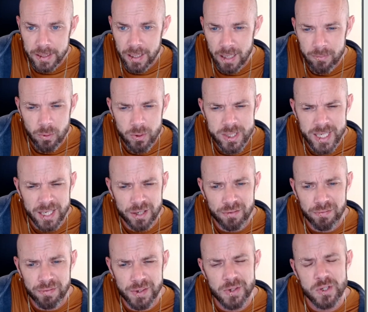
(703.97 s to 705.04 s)
I always get
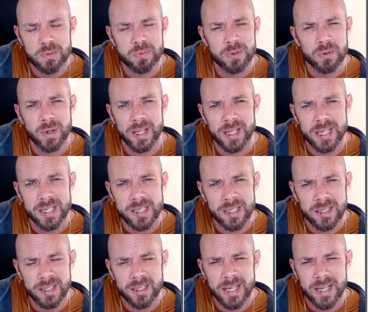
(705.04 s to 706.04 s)
confused between this and the